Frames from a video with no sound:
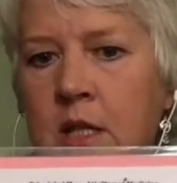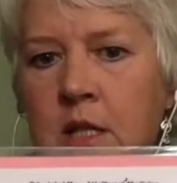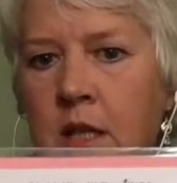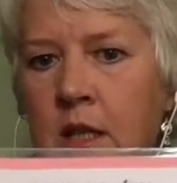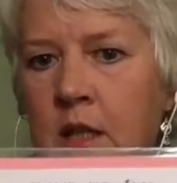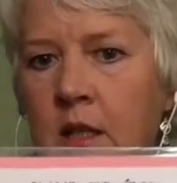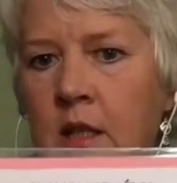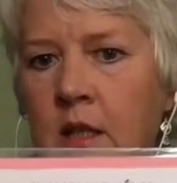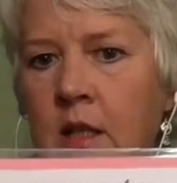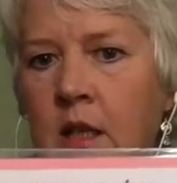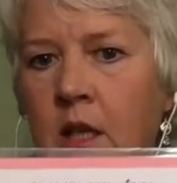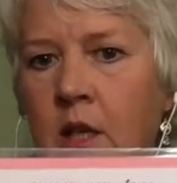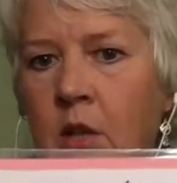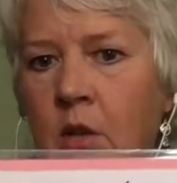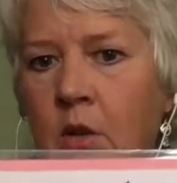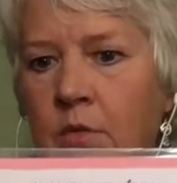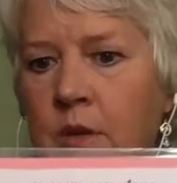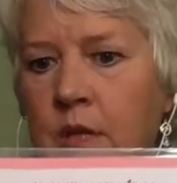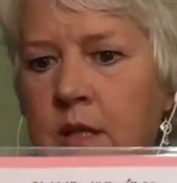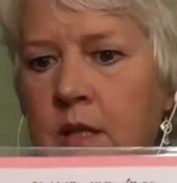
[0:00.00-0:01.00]
And,
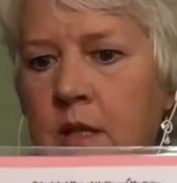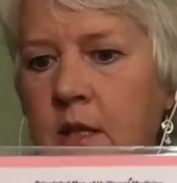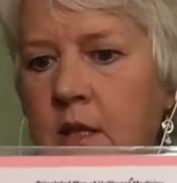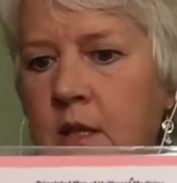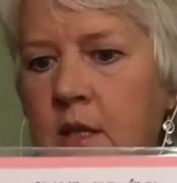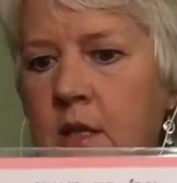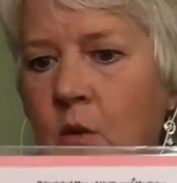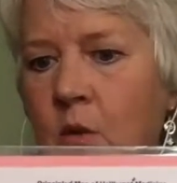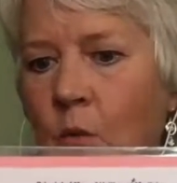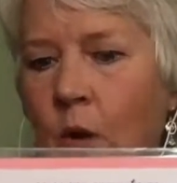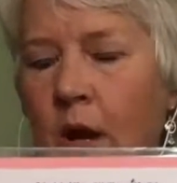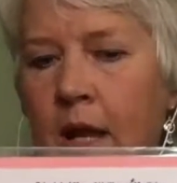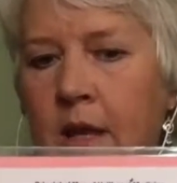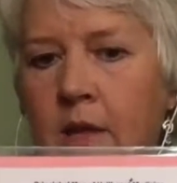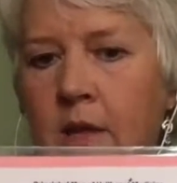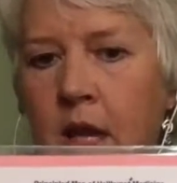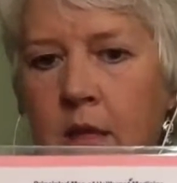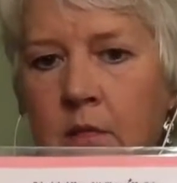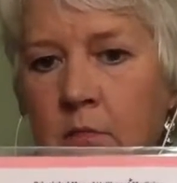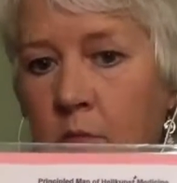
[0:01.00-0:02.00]
this is the way
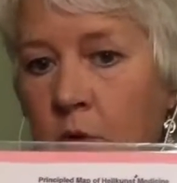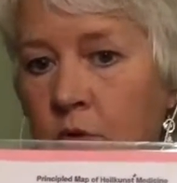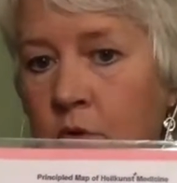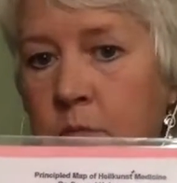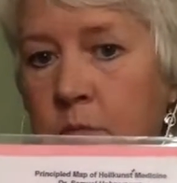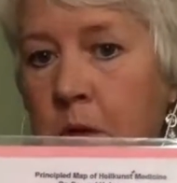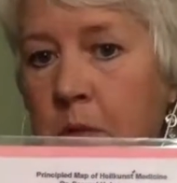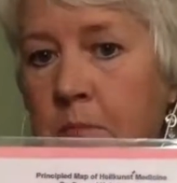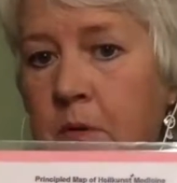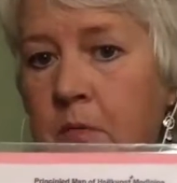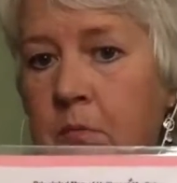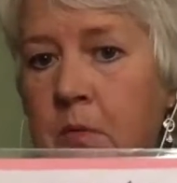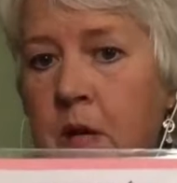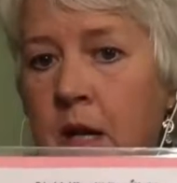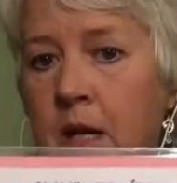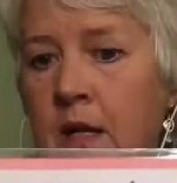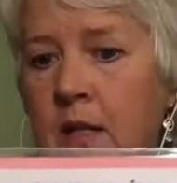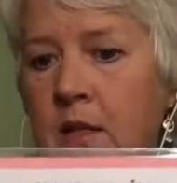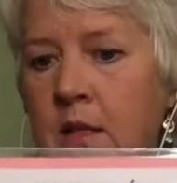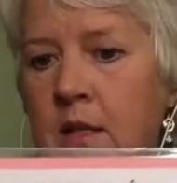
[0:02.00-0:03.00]
that in most people's
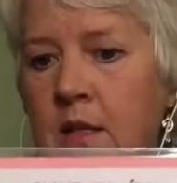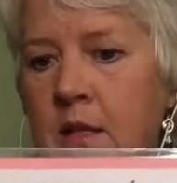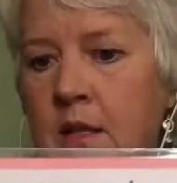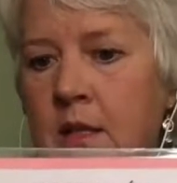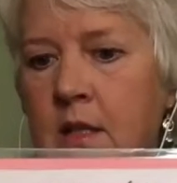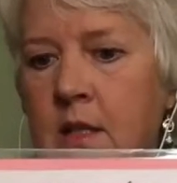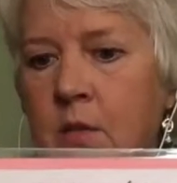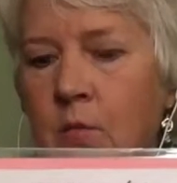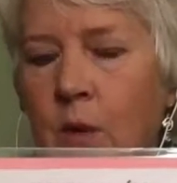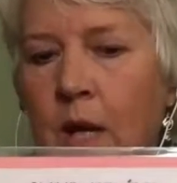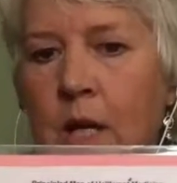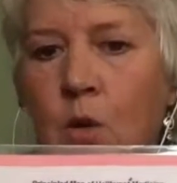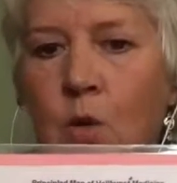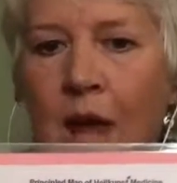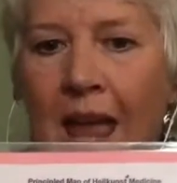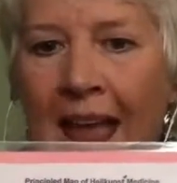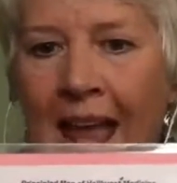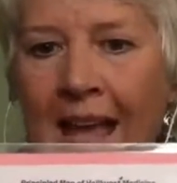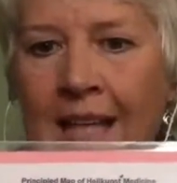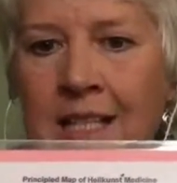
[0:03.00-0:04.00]
minds, this is the way you
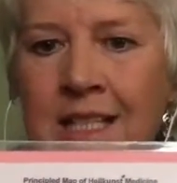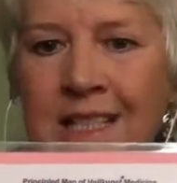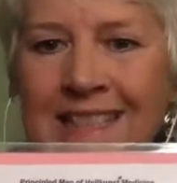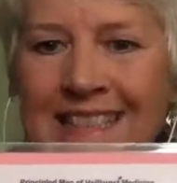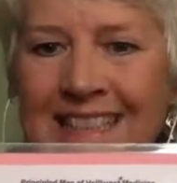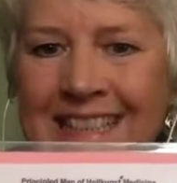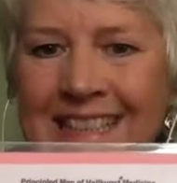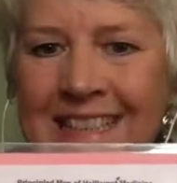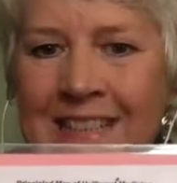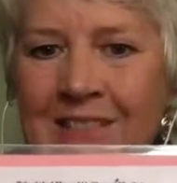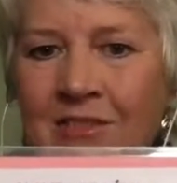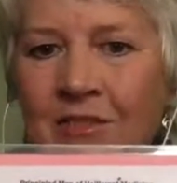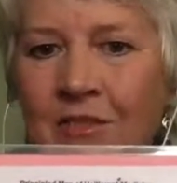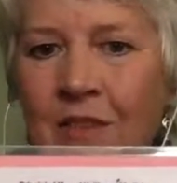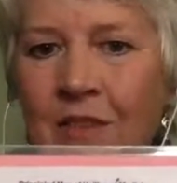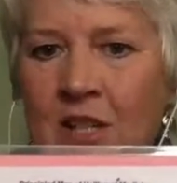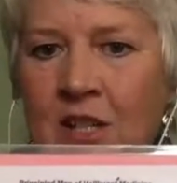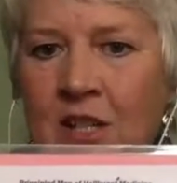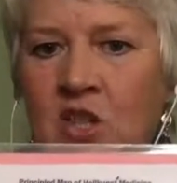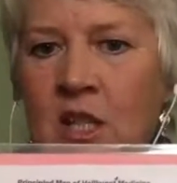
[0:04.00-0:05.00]
handle
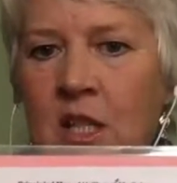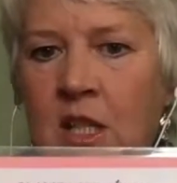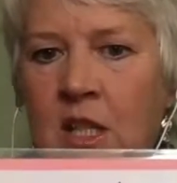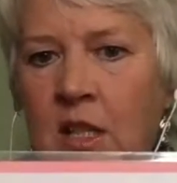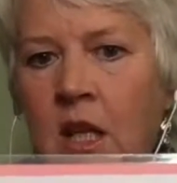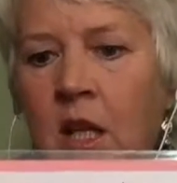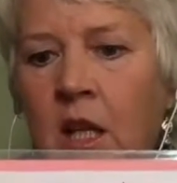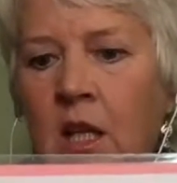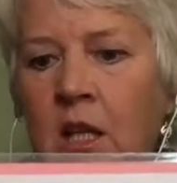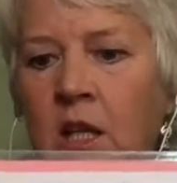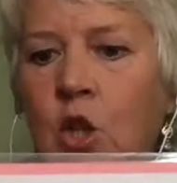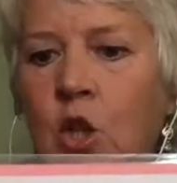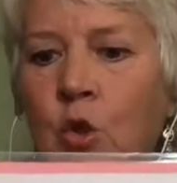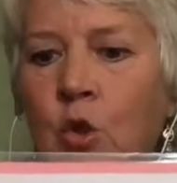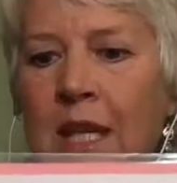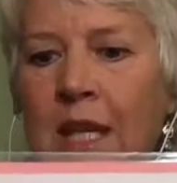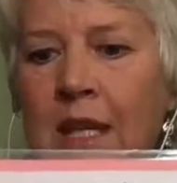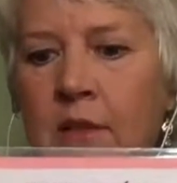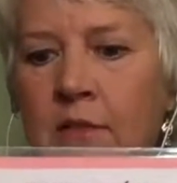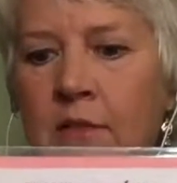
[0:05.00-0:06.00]
infection. You
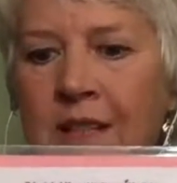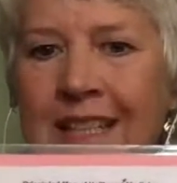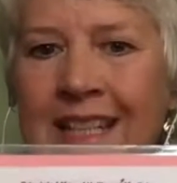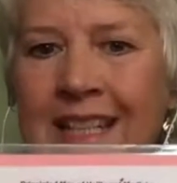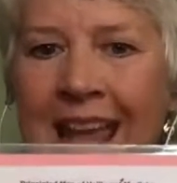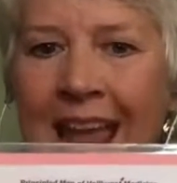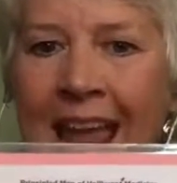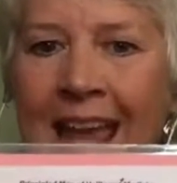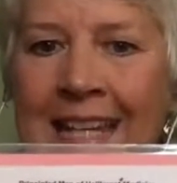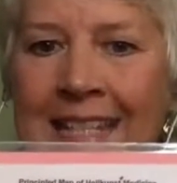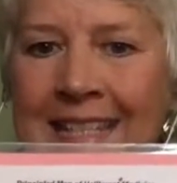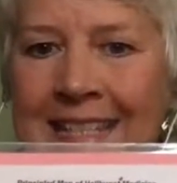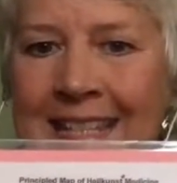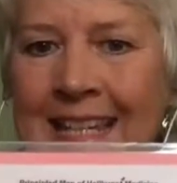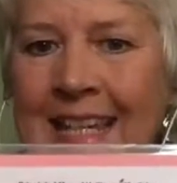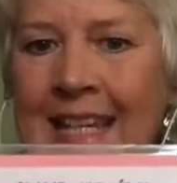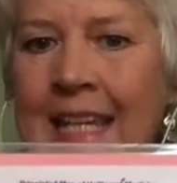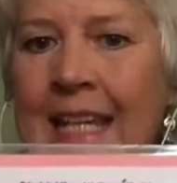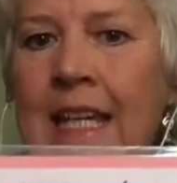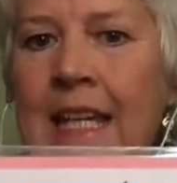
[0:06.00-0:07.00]
give an
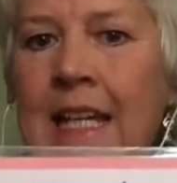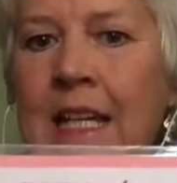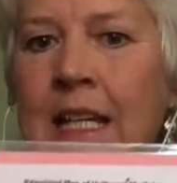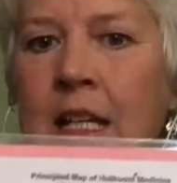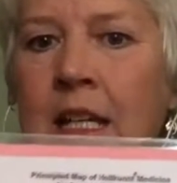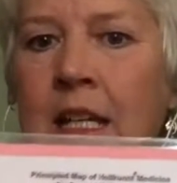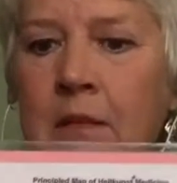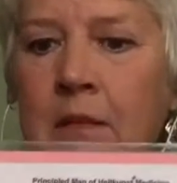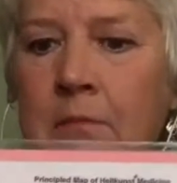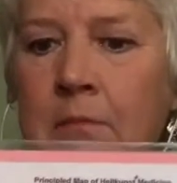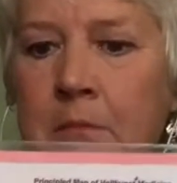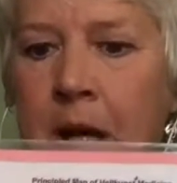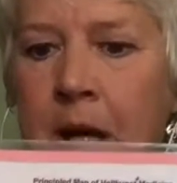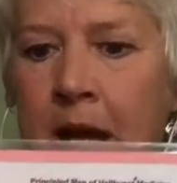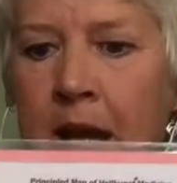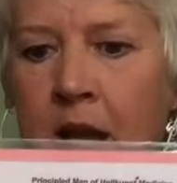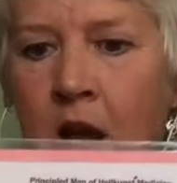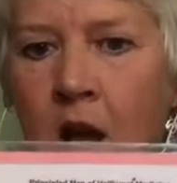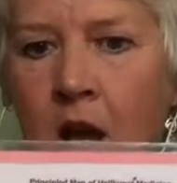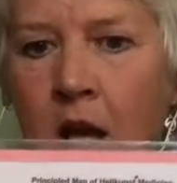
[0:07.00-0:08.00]

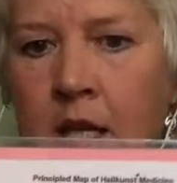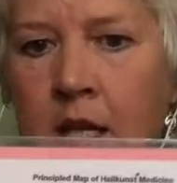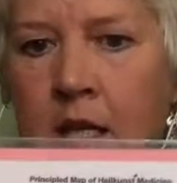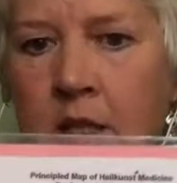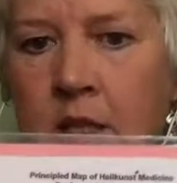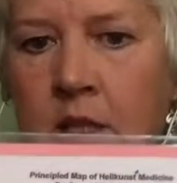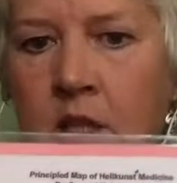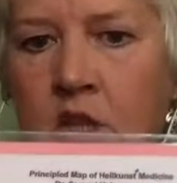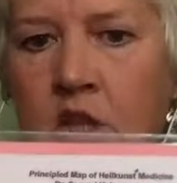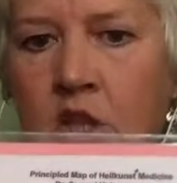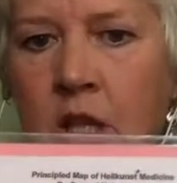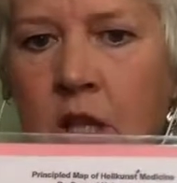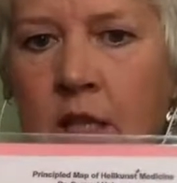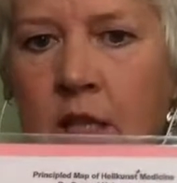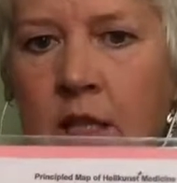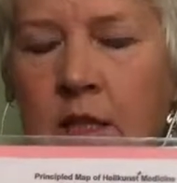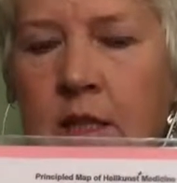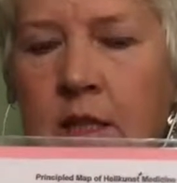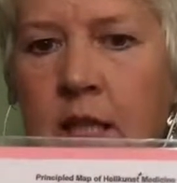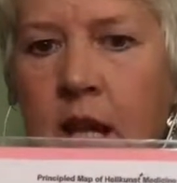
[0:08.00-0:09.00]
antibiotic to shut
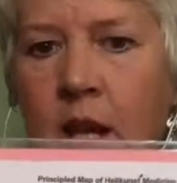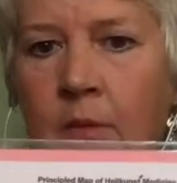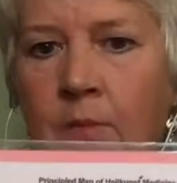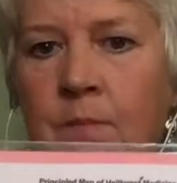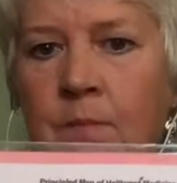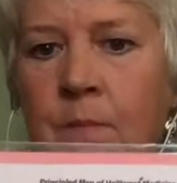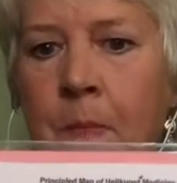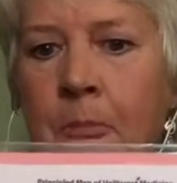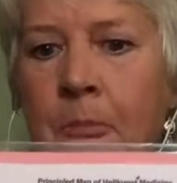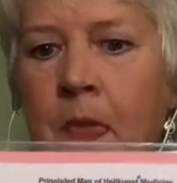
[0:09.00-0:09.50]
it down.